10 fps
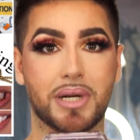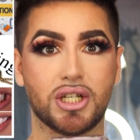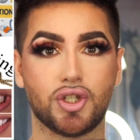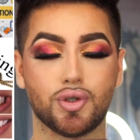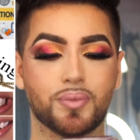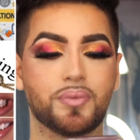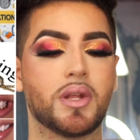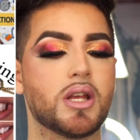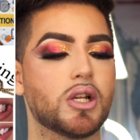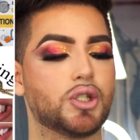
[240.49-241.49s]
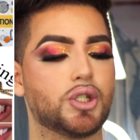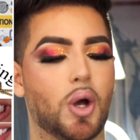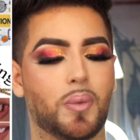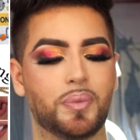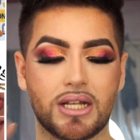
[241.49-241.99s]
but it's true.
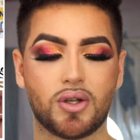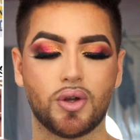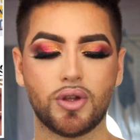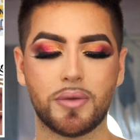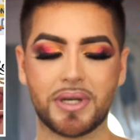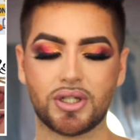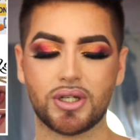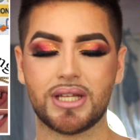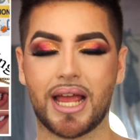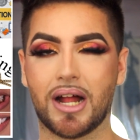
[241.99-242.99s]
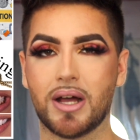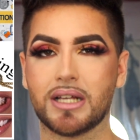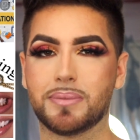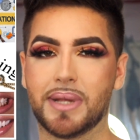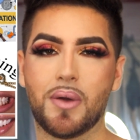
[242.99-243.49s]
So let's go through the pictures and I'll
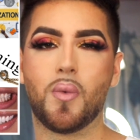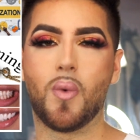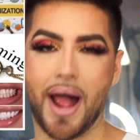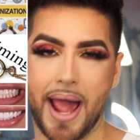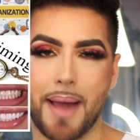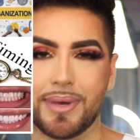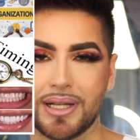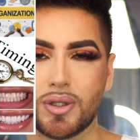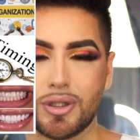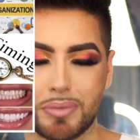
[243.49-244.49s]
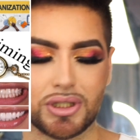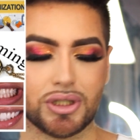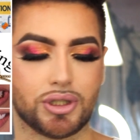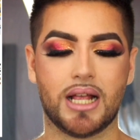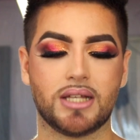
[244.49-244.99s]
explain why I picked those
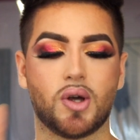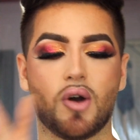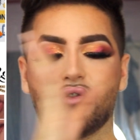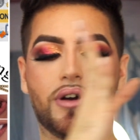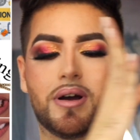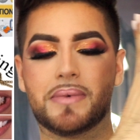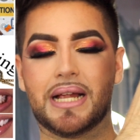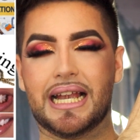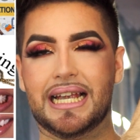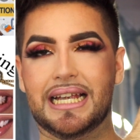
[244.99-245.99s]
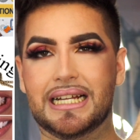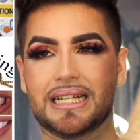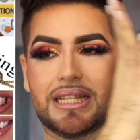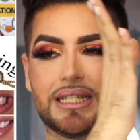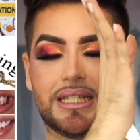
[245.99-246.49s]
pictures. Let's go from
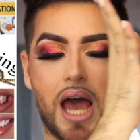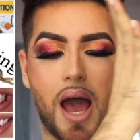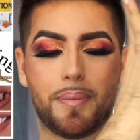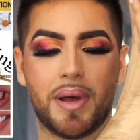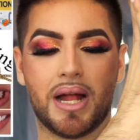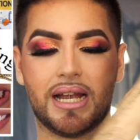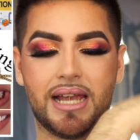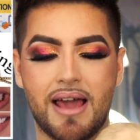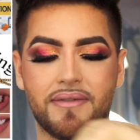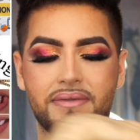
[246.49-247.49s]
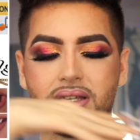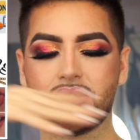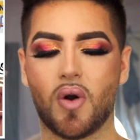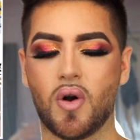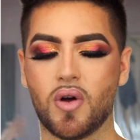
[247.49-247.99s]
the top left
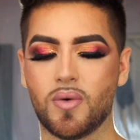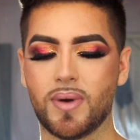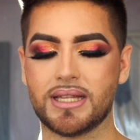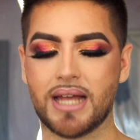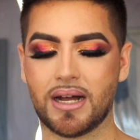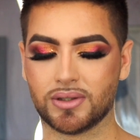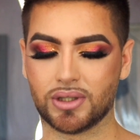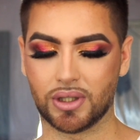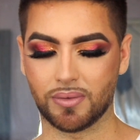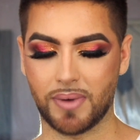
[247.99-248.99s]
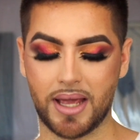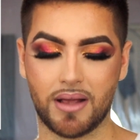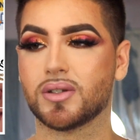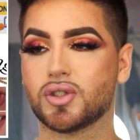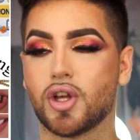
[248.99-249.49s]
all the way down to the right.
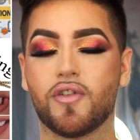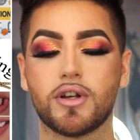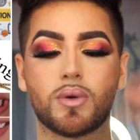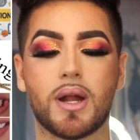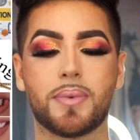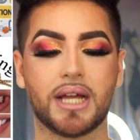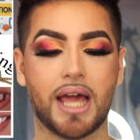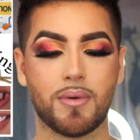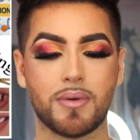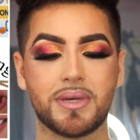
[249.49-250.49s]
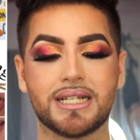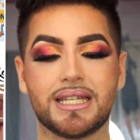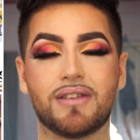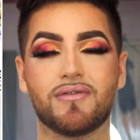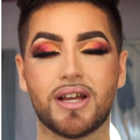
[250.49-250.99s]
So first one I put a camera
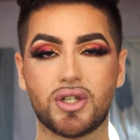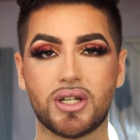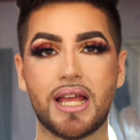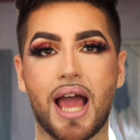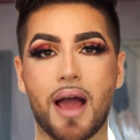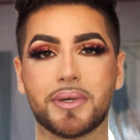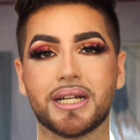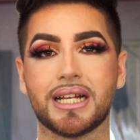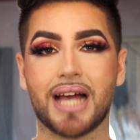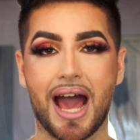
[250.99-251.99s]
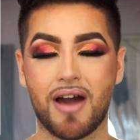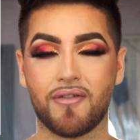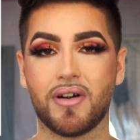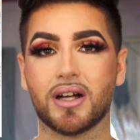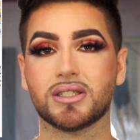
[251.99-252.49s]
because eventually I'm gonna
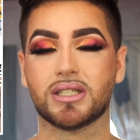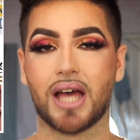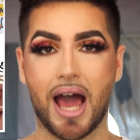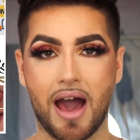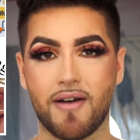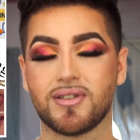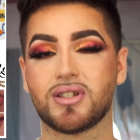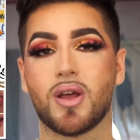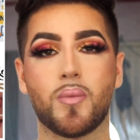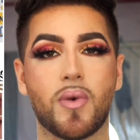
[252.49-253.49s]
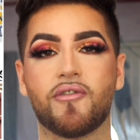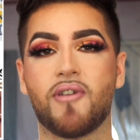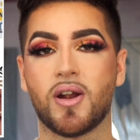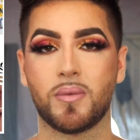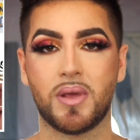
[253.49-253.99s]
have to have someone
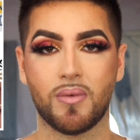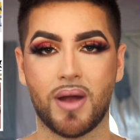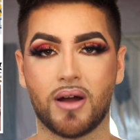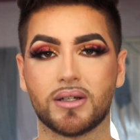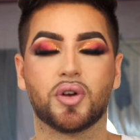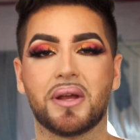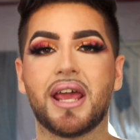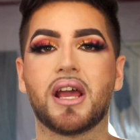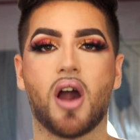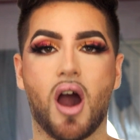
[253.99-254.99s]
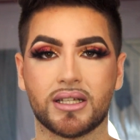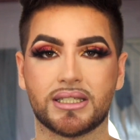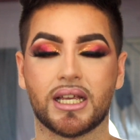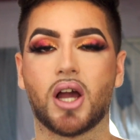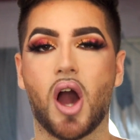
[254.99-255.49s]
follow me around, create
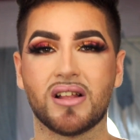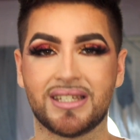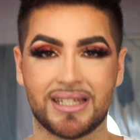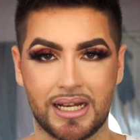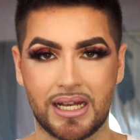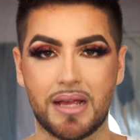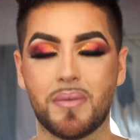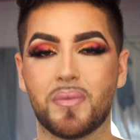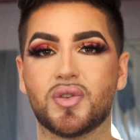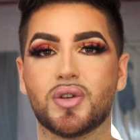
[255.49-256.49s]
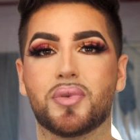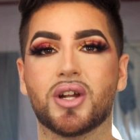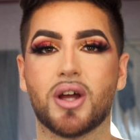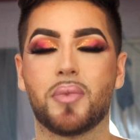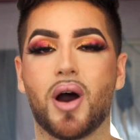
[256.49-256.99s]
content constantly to
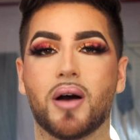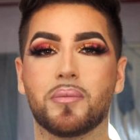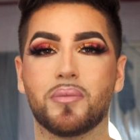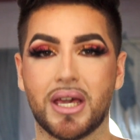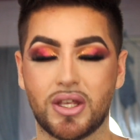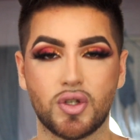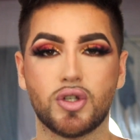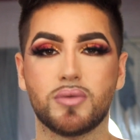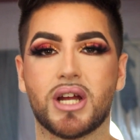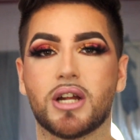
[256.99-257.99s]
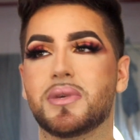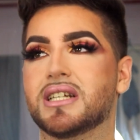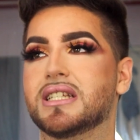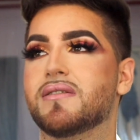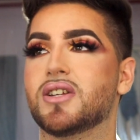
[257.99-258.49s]
put up on my YouTube channel
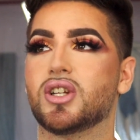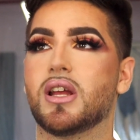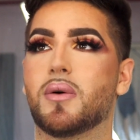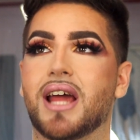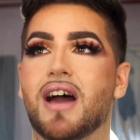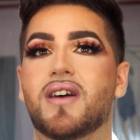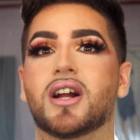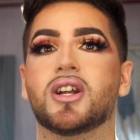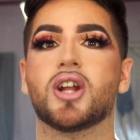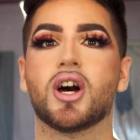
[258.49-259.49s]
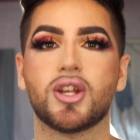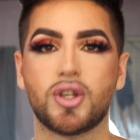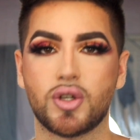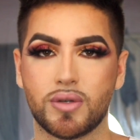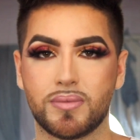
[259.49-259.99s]
because eventually I want to have another
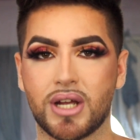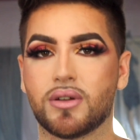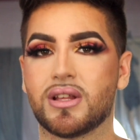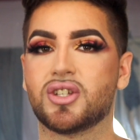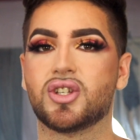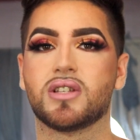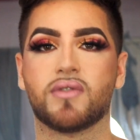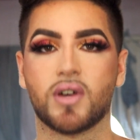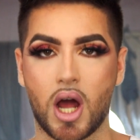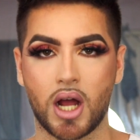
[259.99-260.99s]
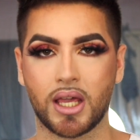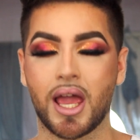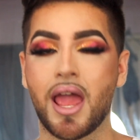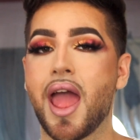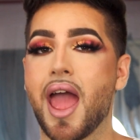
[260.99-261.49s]
YouTube channel that's just
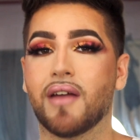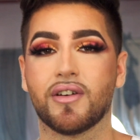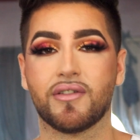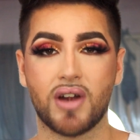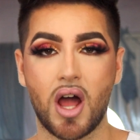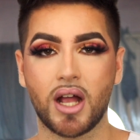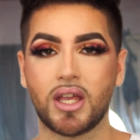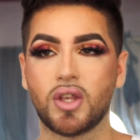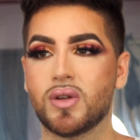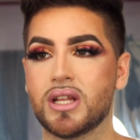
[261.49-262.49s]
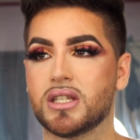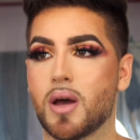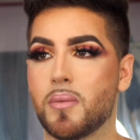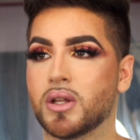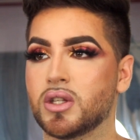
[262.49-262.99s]
vlogging. And for vlogging, you need
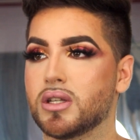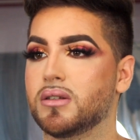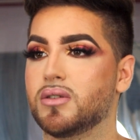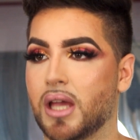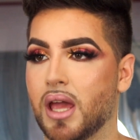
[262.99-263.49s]
someone to